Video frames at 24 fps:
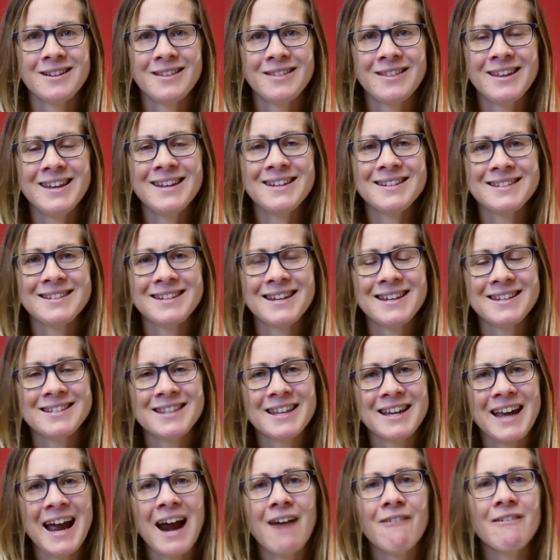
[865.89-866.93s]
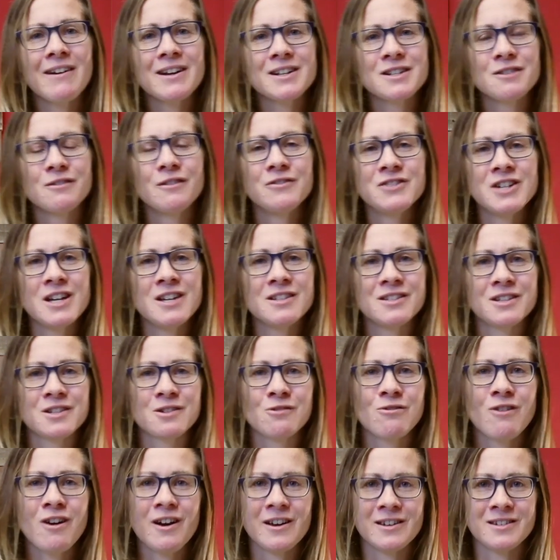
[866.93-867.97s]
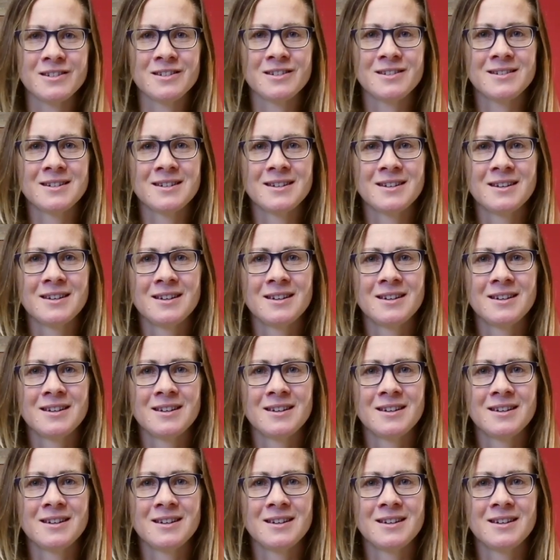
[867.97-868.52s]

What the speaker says: This is the character of Jesus Christ.